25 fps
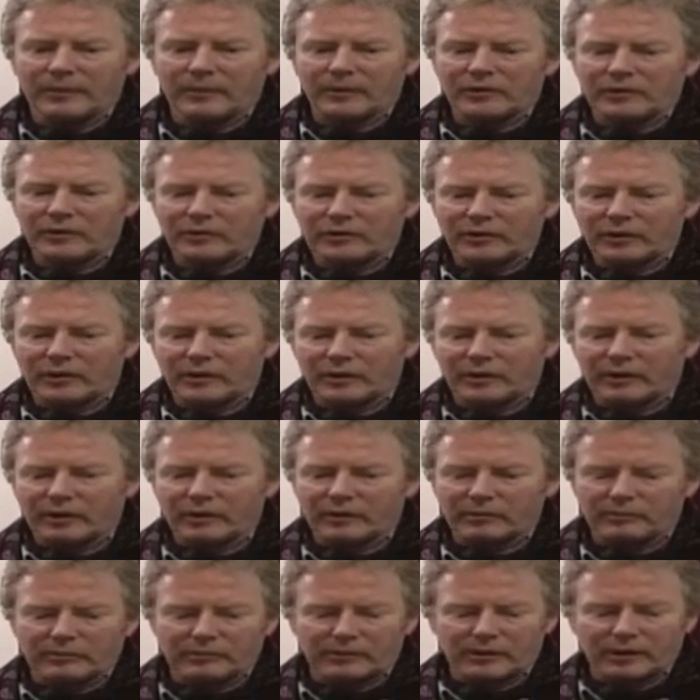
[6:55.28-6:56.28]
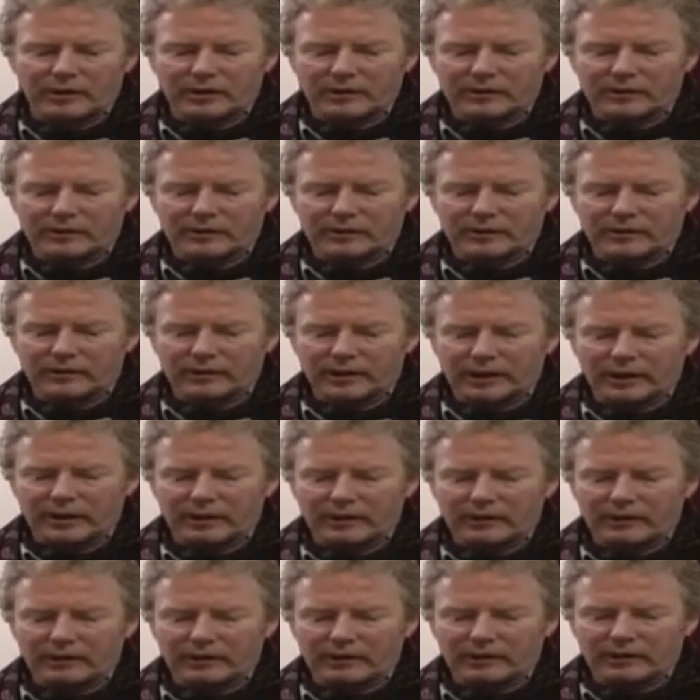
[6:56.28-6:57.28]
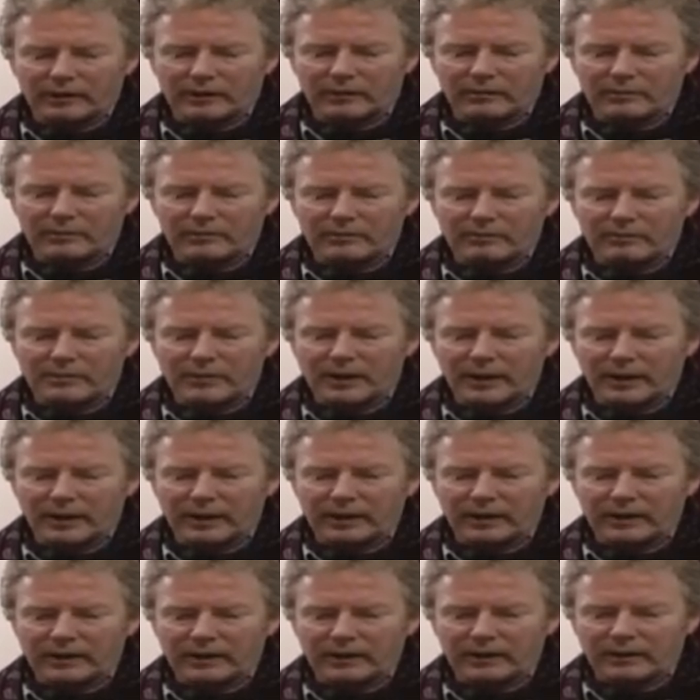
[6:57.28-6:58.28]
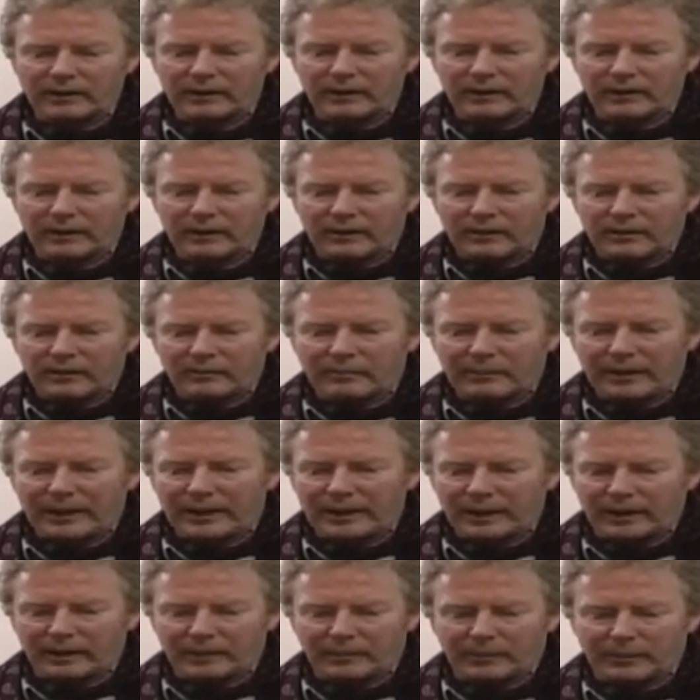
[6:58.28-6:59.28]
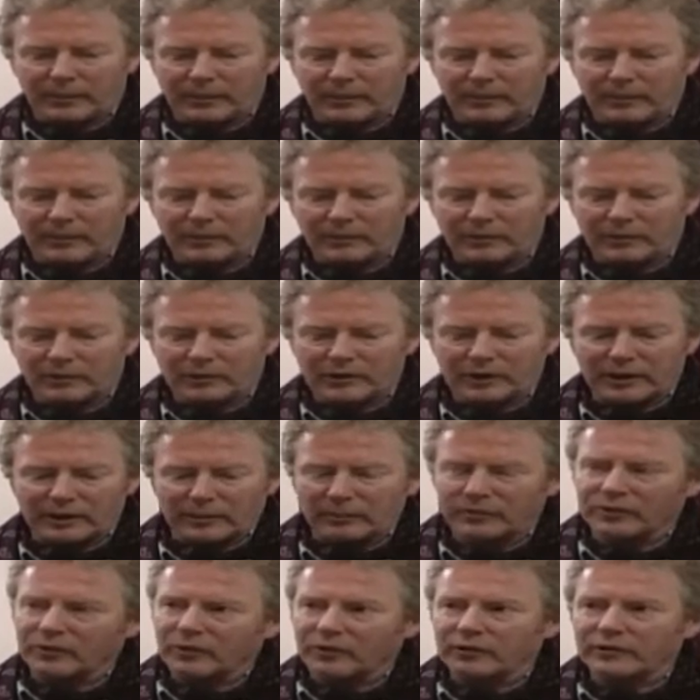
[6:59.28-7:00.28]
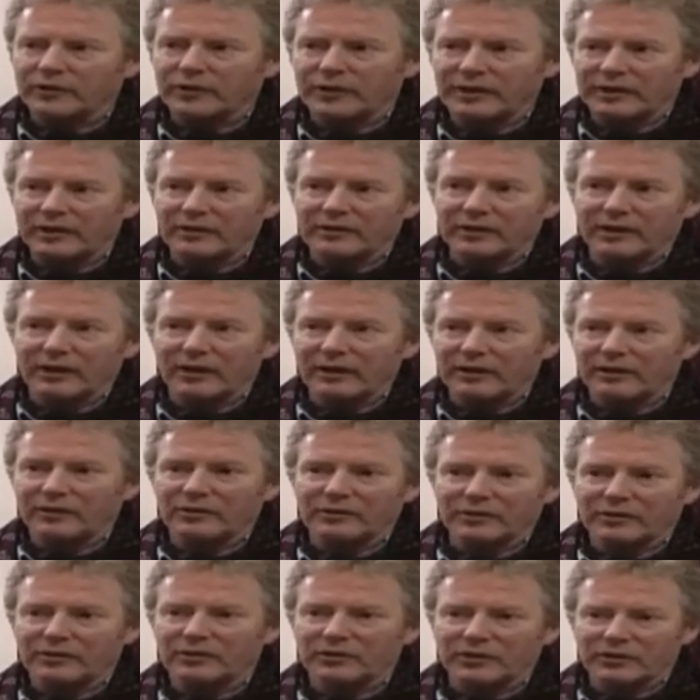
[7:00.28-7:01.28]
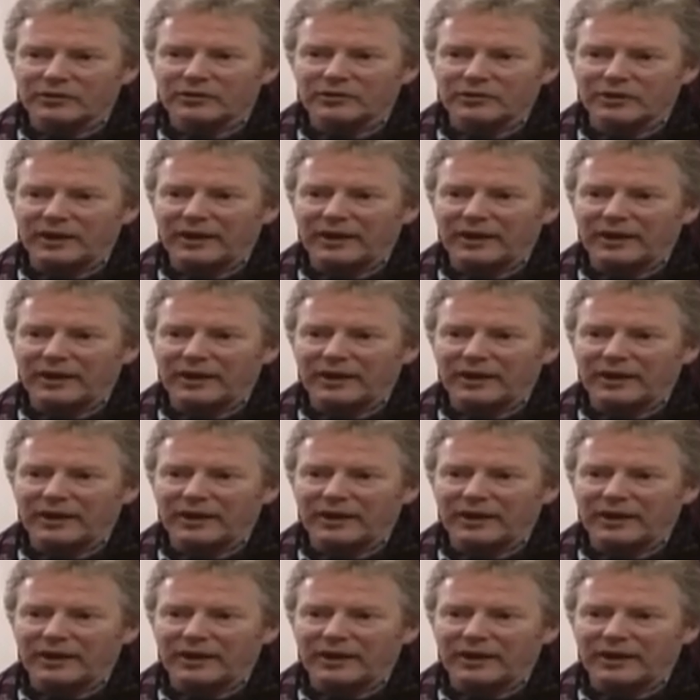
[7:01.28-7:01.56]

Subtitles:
which is like a mic pickup which clips onto the guitar. It's